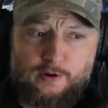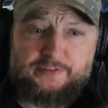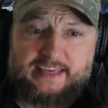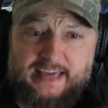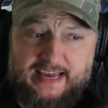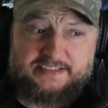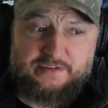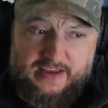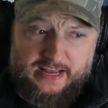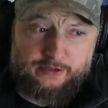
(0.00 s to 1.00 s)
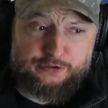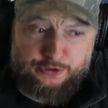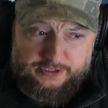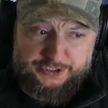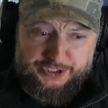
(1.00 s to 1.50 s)
the Gates of Hell
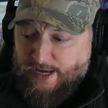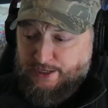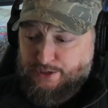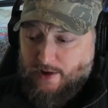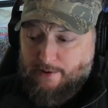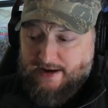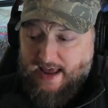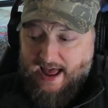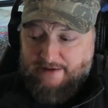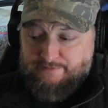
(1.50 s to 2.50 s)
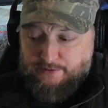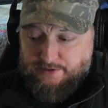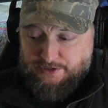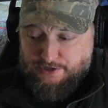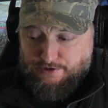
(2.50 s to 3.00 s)
trilogy, so I would have to
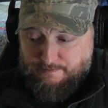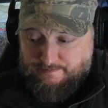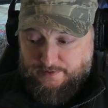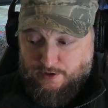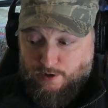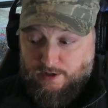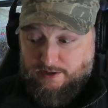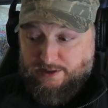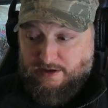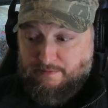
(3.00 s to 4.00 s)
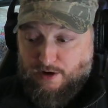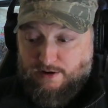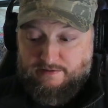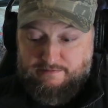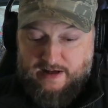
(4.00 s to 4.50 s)
assume all of them
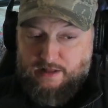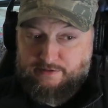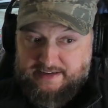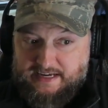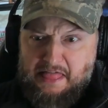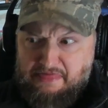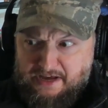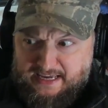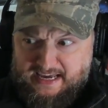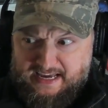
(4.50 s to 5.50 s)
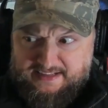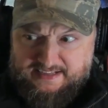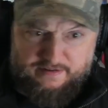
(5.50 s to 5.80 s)
are involving the Gates of